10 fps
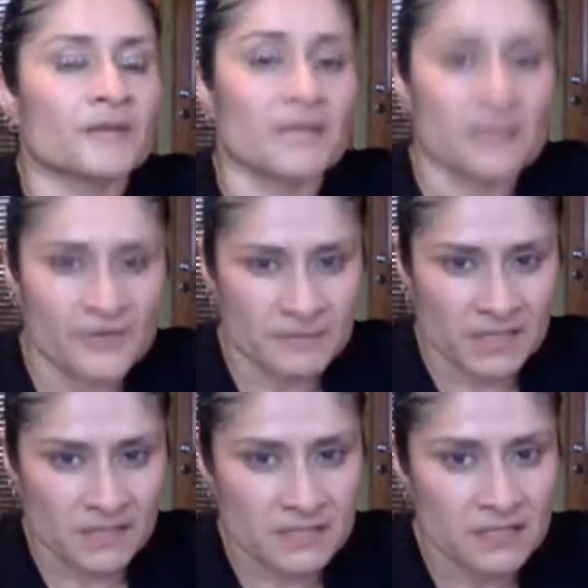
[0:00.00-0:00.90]
11
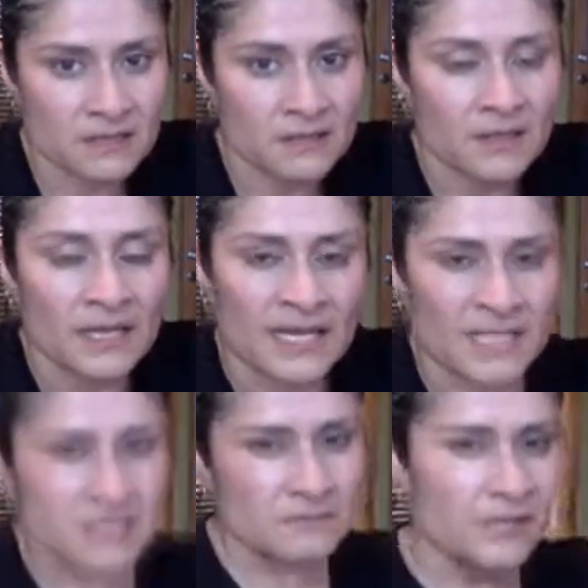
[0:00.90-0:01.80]
minutes and
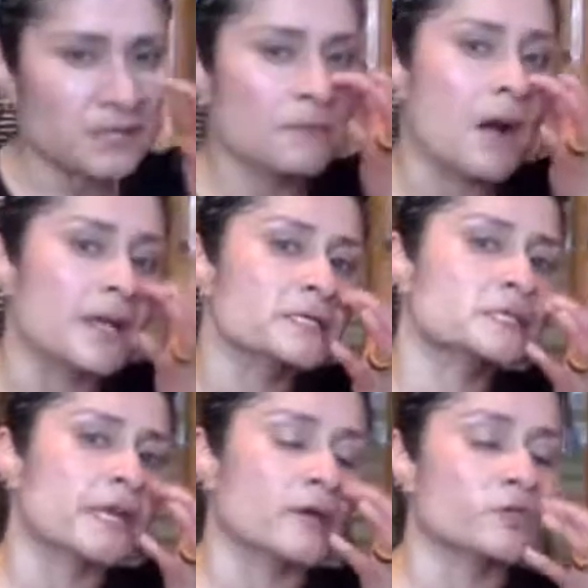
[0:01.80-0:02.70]
it's going to be a Tabata style.